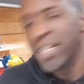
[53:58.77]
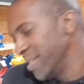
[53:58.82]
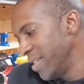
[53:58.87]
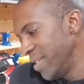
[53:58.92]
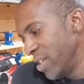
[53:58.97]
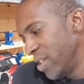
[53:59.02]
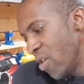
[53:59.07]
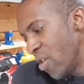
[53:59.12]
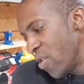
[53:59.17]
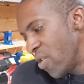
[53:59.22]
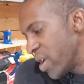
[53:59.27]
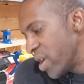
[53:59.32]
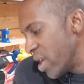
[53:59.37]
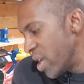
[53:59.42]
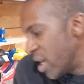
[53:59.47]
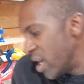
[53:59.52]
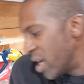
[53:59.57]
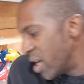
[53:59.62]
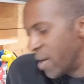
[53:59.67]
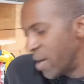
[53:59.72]

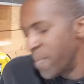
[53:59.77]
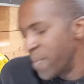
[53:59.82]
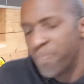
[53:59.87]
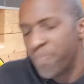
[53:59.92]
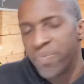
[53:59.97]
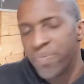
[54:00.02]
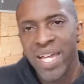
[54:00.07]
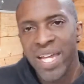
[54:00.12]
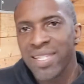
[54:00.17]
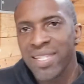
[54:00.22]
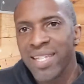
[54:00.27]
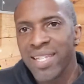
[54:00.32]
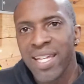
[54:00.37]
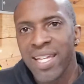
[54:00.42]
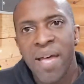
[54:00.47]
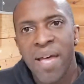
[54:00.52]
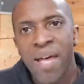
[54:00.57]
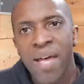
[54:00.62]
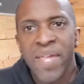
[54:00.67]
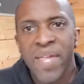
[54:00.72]
That's not
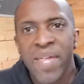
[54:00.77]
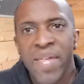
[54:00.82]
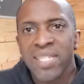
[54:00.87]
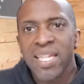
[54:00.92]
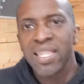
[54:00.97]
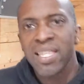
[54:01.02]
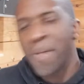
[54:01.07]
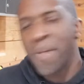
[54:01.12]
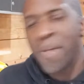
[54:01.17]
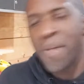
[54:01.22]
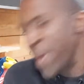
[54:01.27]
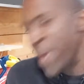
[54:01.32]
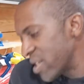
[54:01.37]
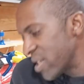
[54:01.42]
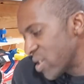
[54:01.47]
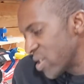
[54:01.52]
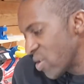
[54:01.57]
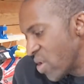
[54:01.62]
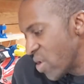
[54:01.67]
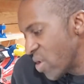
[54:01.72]
that bad.
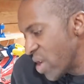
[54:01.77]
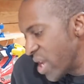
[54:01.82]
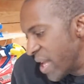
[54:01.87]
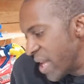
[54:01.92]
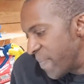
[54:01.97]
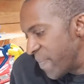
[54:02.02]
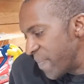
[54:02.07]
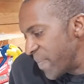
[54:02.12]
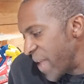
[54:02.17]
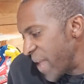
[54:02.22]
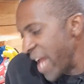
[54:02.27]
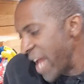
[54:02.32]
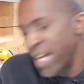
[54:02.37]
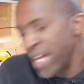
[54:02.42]
So I